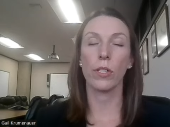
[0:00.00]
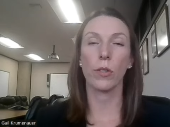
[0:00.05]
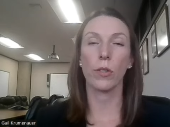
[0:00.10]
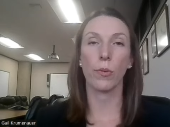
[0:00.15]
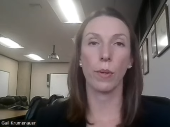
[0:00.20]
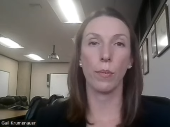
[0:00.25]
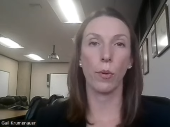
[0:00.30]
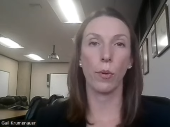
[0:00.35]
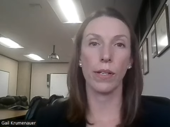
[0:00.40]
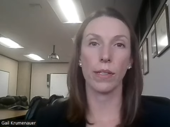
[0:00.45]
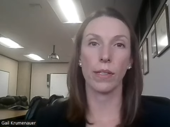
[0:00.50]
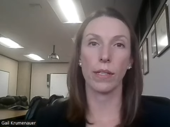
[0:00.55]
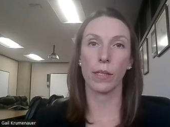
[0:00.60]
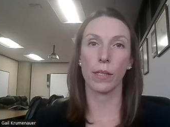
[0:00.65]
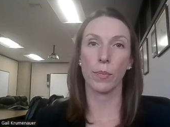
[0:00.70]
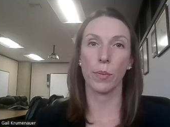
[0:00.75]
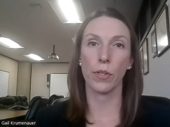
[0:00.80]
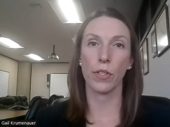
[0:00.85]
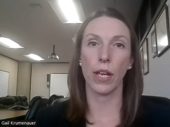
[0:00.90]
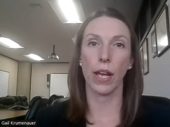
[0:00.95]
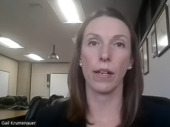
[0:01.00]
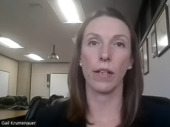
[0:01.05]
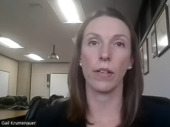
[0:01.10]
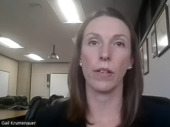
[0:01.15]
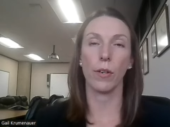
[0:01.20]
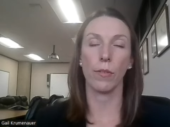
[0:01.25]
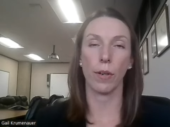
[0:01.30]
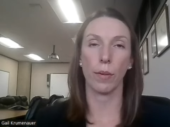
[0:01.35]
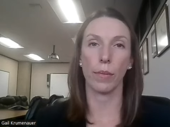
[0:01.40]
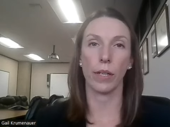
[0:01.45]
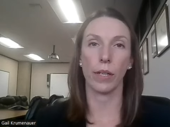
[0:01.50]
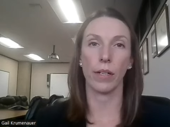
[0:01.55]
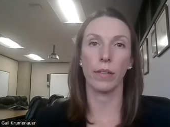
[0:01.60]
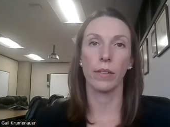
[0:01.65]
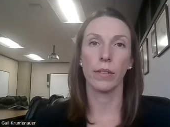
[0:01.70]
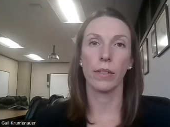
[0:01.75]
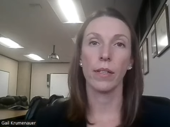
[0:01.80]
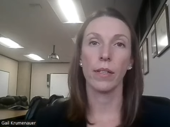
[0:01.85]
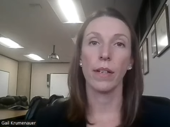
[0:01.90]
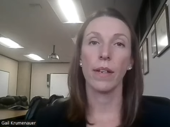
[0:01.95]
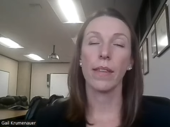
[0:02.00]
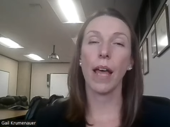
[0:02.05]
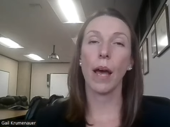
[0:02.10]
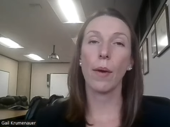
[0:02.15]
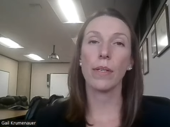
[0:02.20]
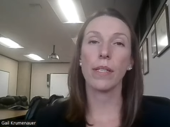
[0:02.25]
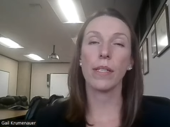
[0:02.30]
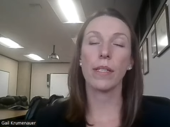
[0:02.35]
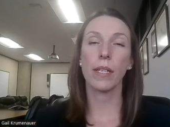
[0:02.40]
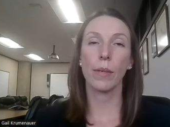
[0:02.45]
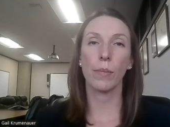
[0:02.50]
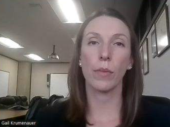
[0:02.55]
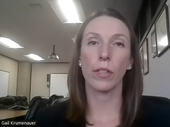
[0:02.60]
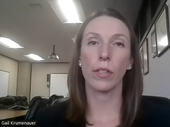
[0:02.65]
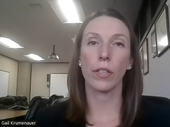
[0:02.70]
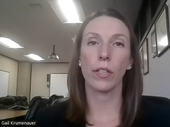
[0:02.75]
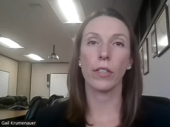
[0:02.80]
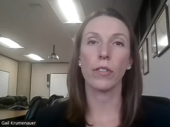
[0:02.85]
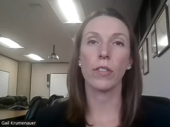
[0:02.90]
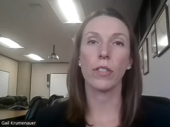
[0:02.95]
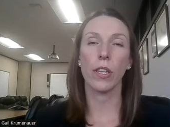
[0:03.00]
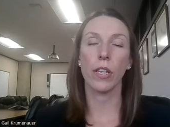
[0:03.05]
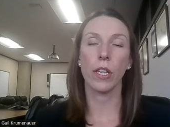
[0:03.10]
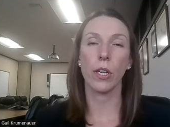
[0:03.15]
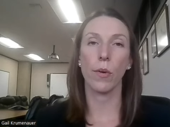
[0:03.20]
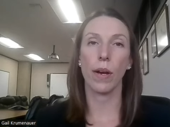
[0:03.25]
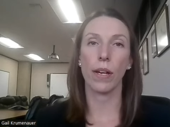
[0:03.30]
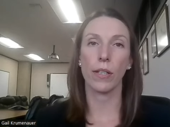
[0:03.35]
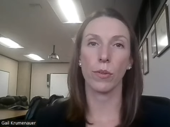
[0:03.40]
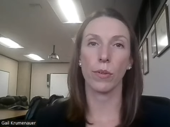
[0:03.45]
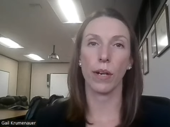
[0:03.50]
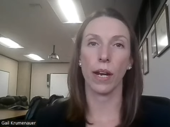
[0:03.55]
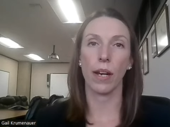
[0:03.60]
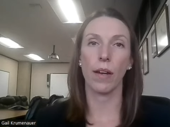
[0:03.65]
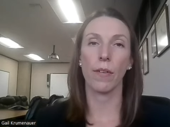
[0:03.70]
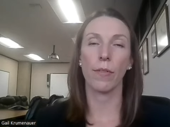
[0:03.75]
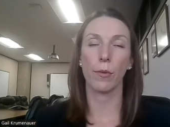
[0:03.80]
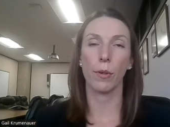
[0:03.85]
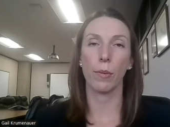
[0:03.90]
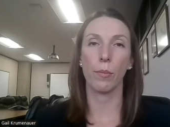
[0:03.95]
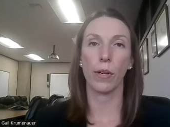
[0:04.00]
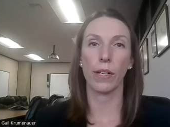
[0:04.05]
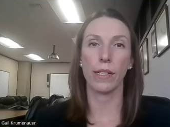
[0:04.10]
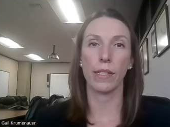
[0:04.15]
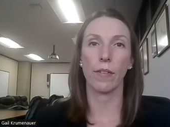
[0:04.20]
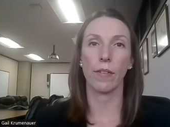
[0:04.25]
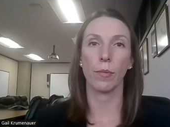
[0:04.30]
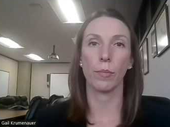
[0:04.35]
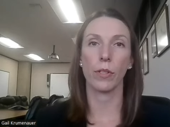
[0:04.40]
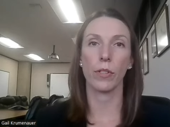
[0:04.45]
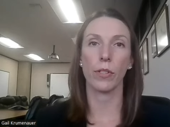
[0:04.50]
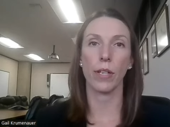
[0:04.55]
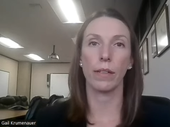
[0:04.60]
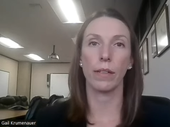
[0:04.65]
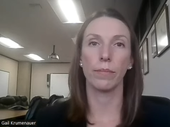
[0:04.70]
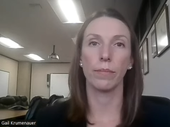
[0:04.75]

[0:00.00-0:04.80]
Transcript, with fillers: 3.6% in November. That was similar to the US rate of 3.7%.